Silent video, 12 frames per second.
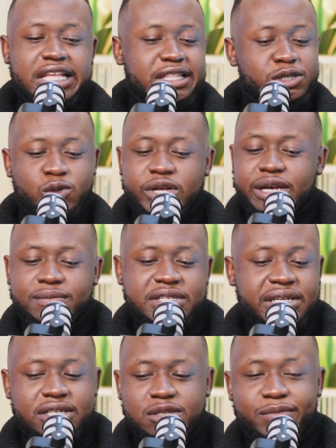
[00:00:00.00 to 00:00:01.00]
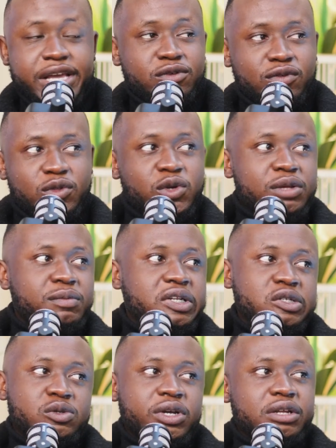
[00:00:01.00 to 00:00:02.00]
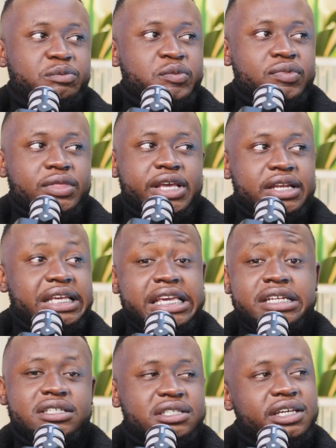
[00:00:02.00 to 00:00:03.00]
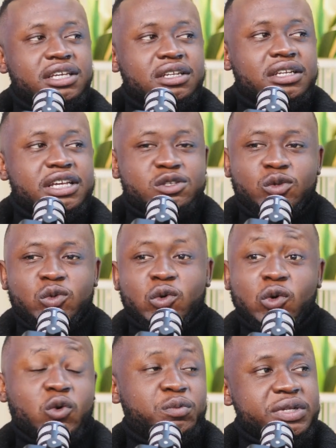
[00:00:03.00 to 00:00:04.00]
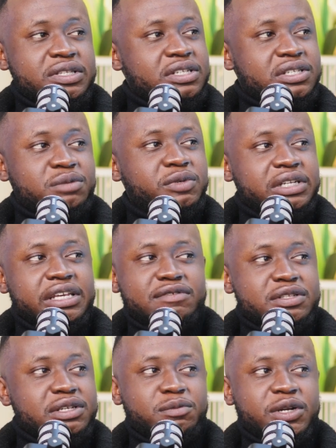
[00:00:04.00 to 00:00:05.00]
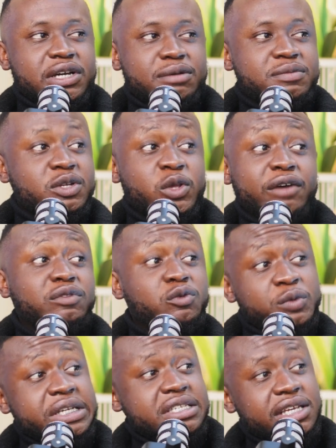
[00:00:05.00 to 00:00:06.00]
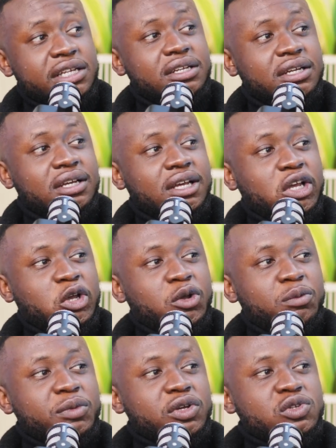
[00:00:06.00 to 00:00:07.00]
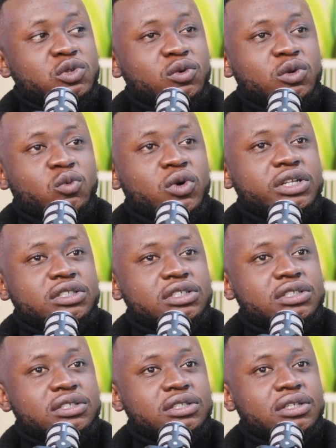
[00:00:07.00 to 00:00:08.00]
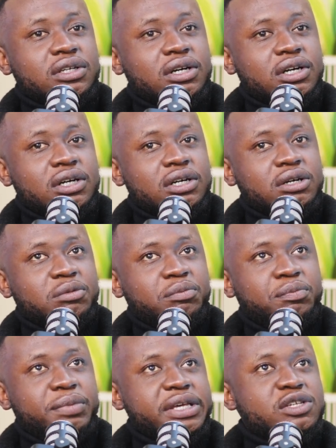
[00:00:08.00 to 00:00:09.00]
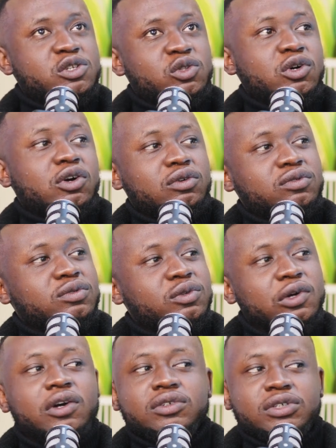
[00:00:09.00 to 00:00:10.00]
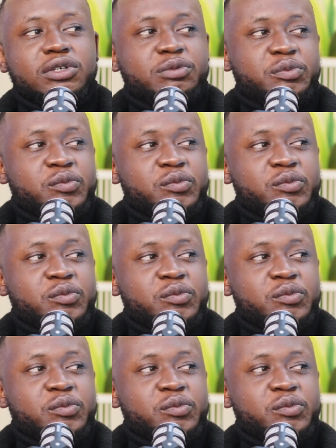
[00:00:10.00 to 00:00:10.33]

This all happens like a span of 30 minutes, right? Yeah. And each second as the door opens and someone leaves and someone comes in, you have to reset. Because no one wants a pissed off doctor.